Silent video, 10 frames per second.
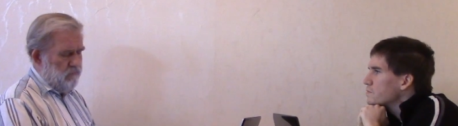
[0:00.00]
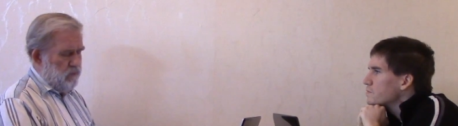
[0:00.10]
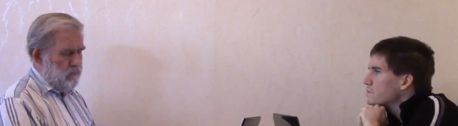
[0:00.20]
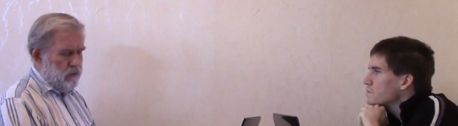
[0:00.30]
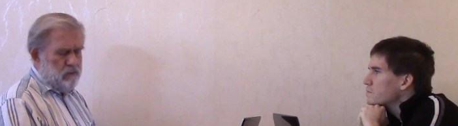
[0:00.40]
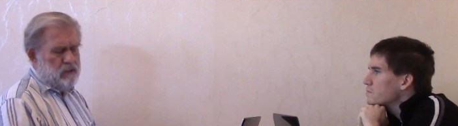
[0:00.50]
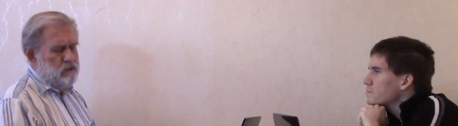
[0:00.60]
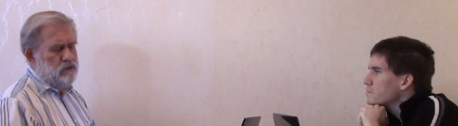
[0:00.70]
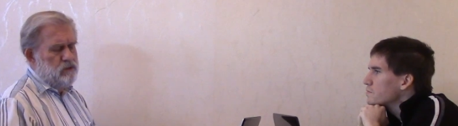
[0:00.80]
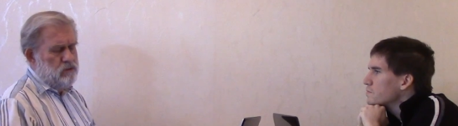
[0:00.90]
Speaker 1: we go from
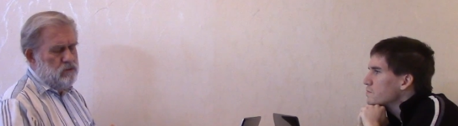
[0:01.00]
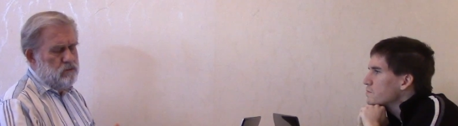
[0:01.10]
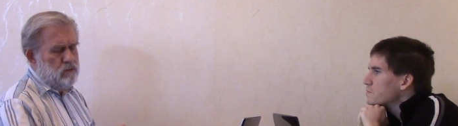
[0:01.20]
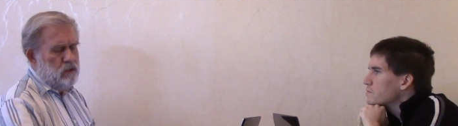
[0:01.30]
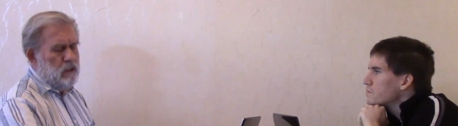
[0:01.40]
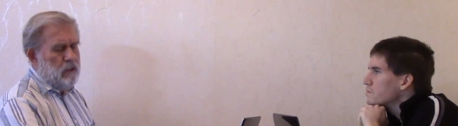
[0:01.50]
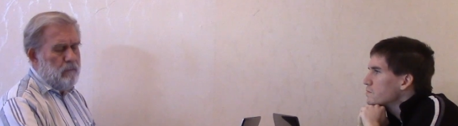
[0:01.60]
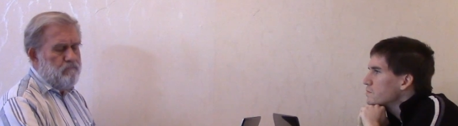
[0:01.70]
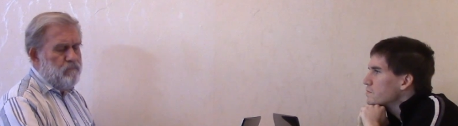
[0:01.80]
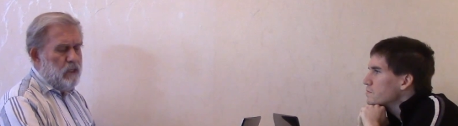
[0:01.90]
Erectus
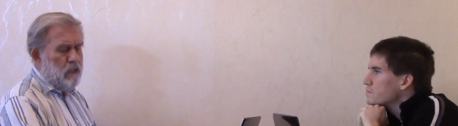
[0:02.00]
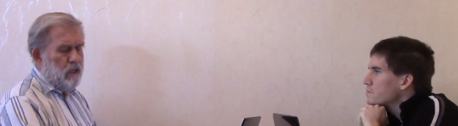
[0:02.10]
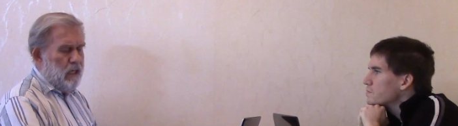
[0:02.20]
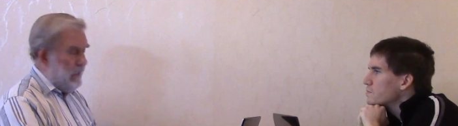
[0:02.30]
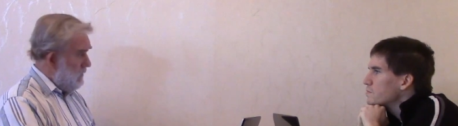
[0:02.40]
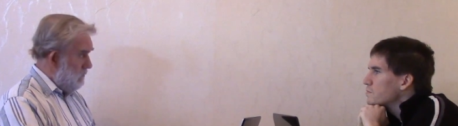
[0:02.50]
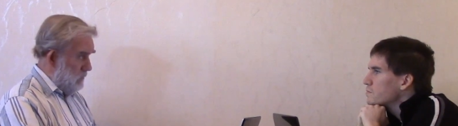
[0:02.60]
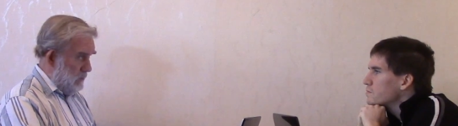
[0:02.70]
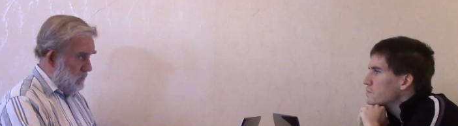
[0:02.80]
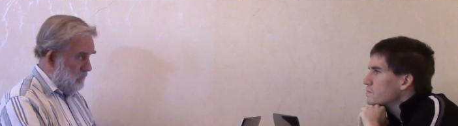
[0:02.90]
to
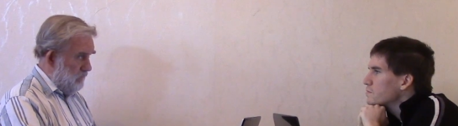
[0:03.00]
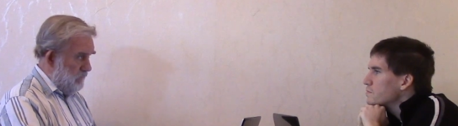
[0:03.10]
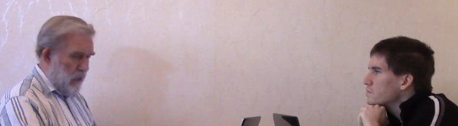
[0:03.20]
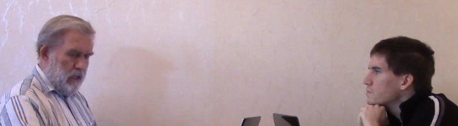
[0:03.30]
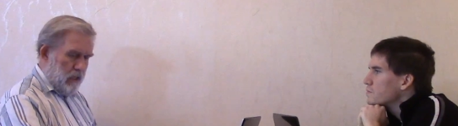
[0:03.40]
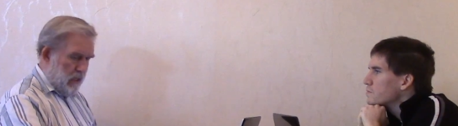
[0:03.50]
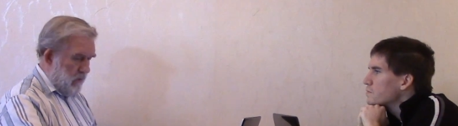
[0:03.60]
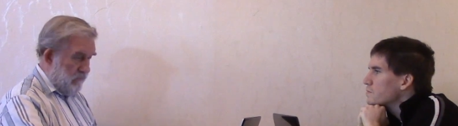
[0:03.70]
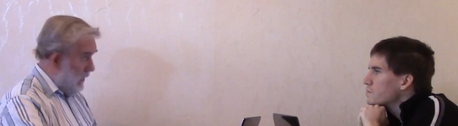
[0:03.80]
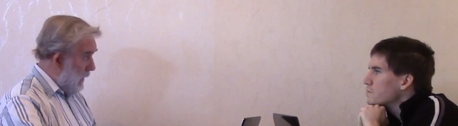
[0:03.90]
Heidelberg,
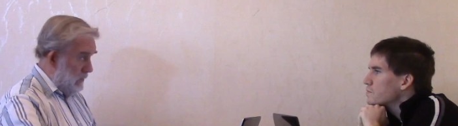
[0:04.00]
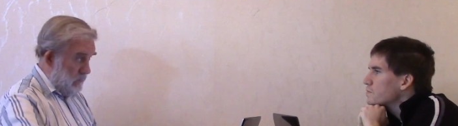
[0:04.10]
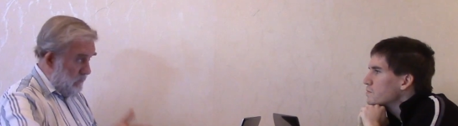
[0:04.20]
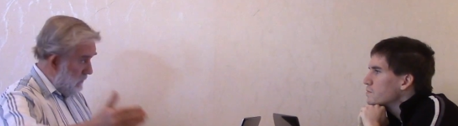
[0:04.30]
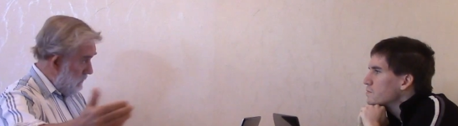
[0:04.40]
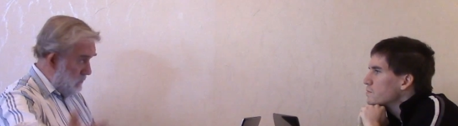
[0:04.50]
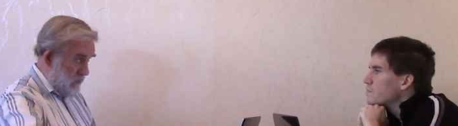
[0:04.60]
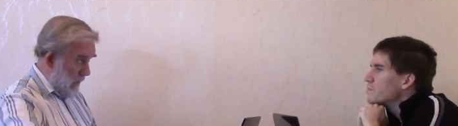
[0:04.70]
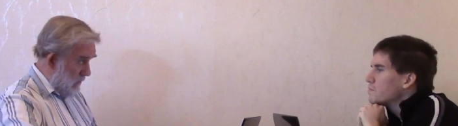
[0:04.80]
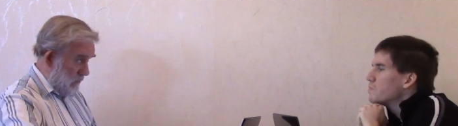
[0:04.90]
and from Heidelberg
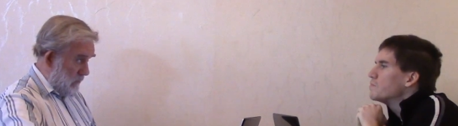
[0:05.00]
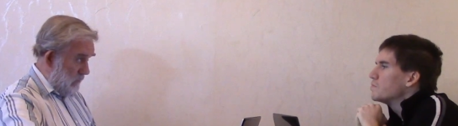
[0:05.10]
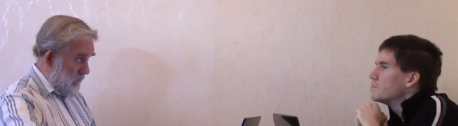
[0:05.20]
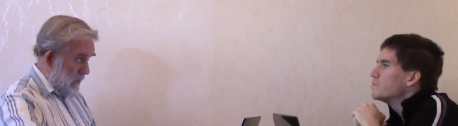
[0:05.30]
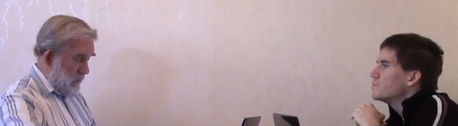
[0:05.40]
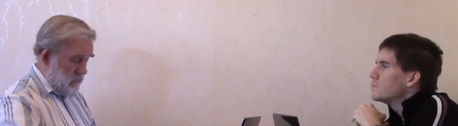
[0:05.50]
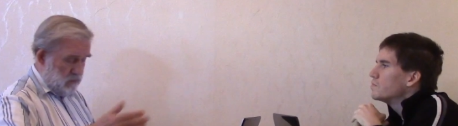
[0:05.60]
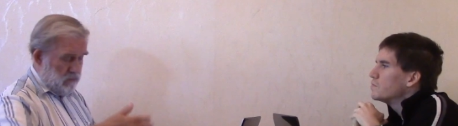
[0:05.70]
to Neanderthal, right?